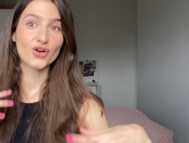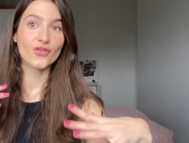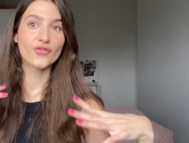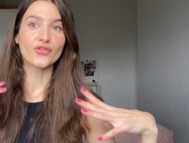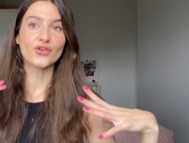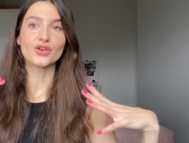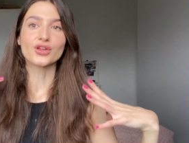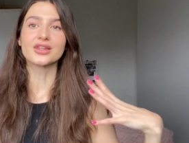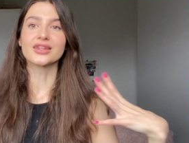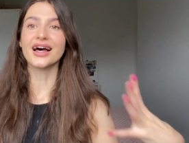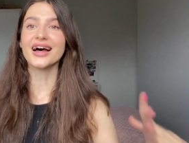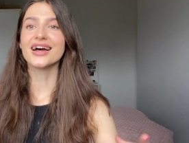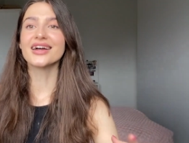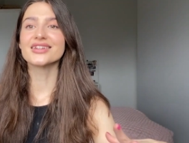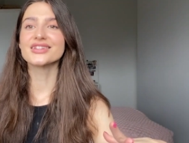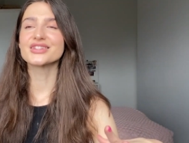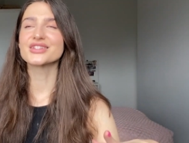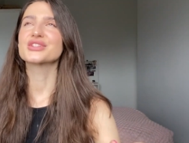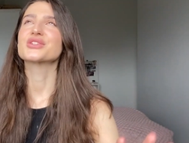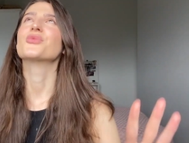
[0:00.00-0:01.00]
for
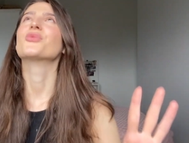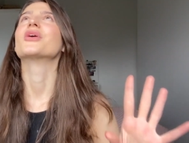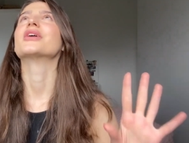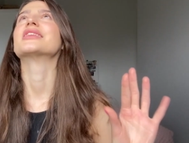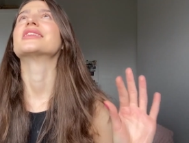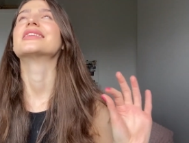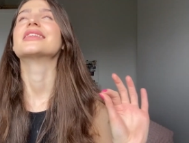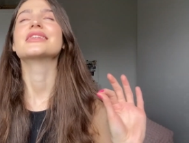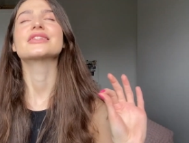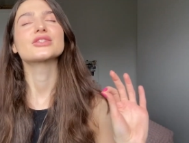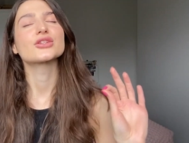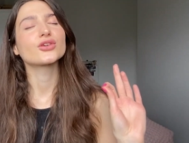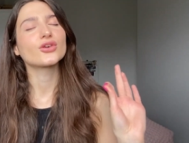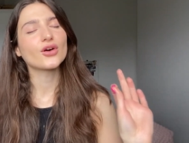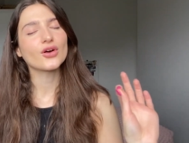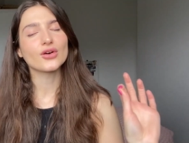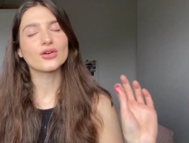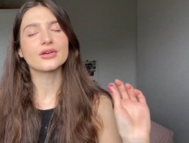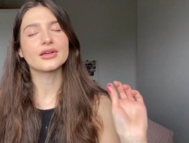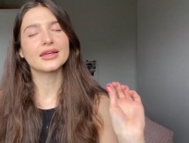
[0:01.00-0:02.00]
lunch, what this
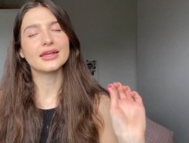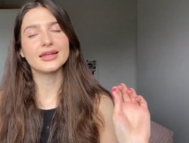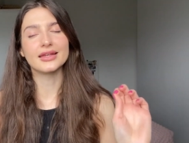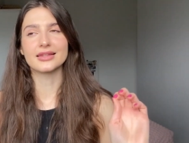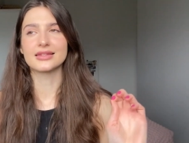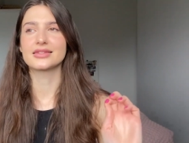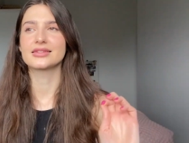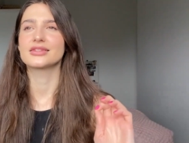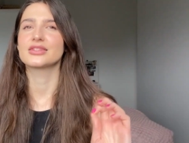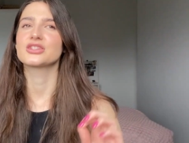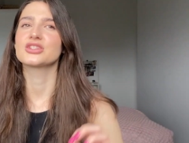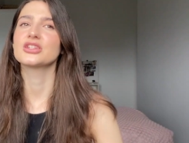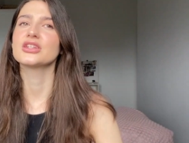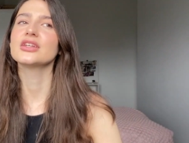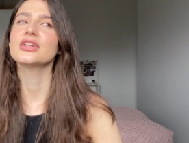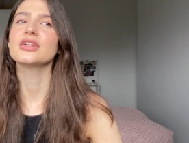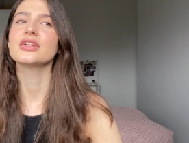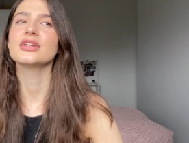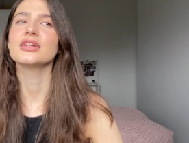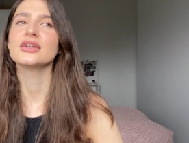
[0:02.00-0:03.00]
girl eats,
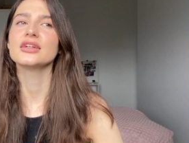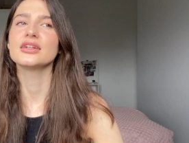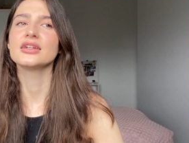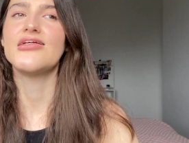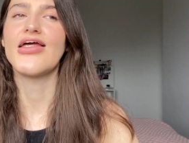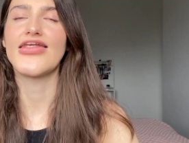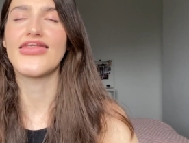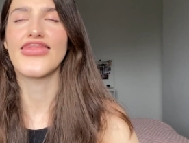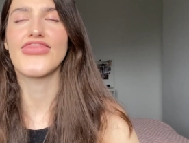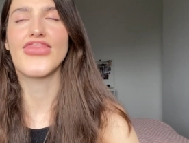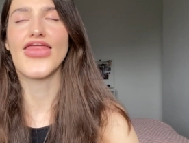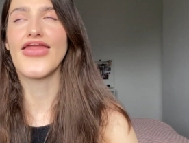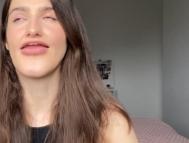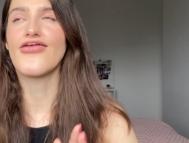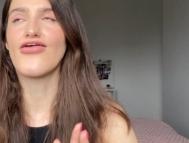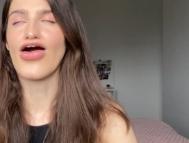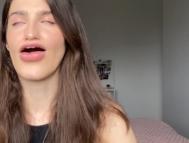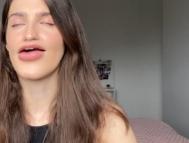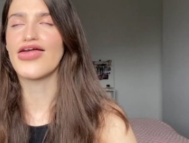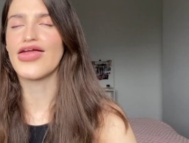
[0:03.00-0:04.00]
she. And
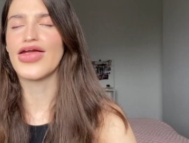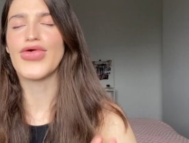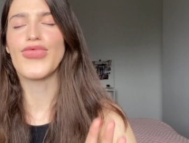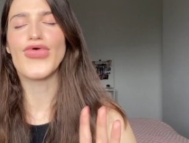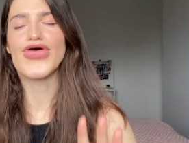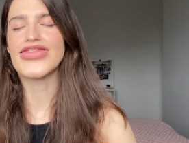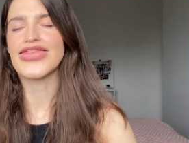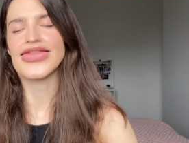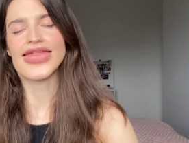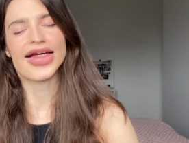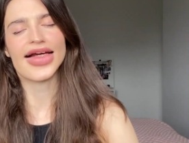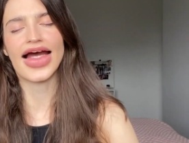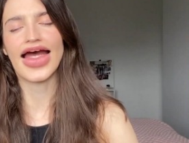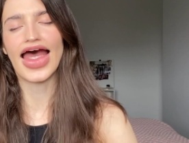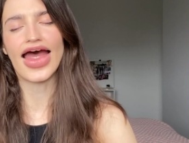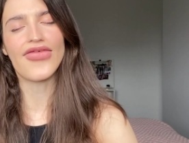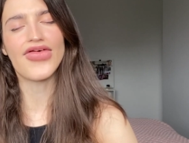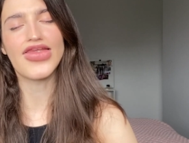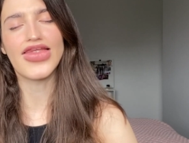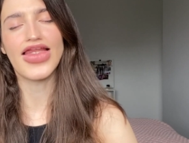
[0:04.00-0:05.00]
thank God it wasn't like a
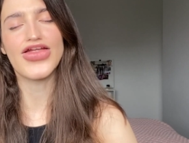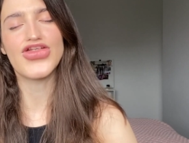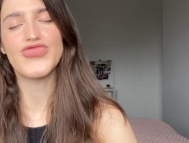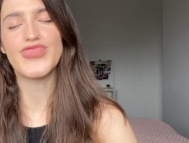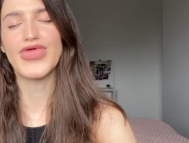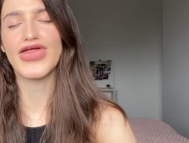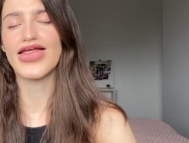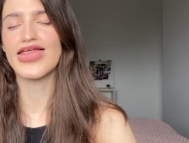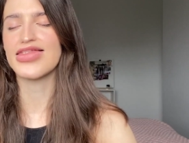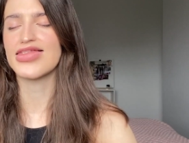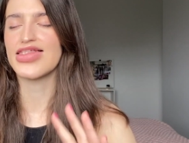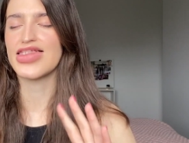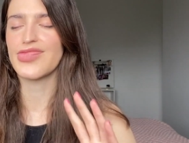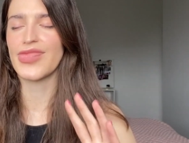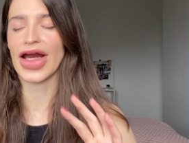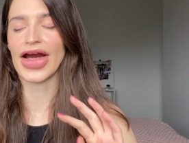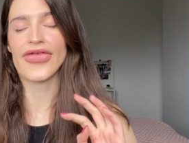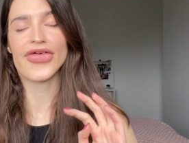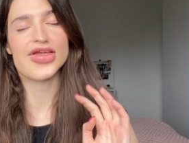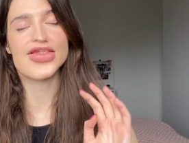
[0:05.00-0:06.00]
heavy lunch because this
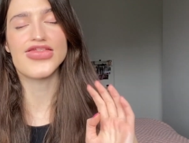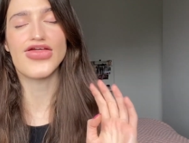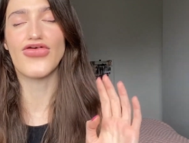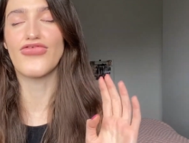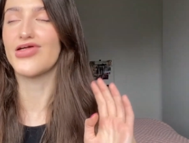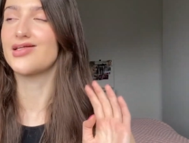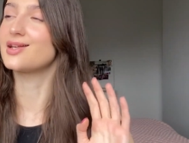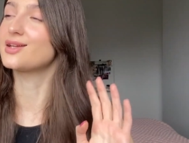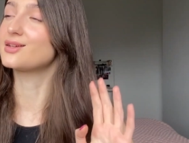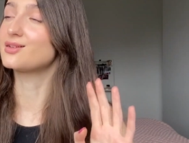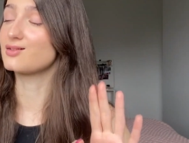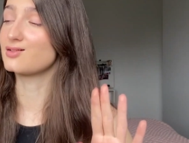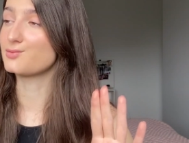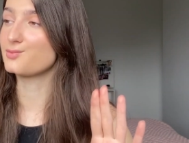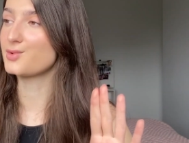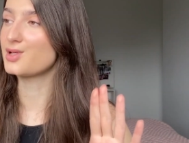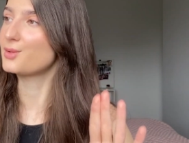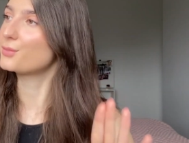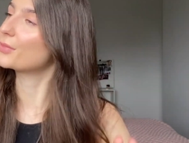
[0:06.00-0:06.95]
breakfast already killed me,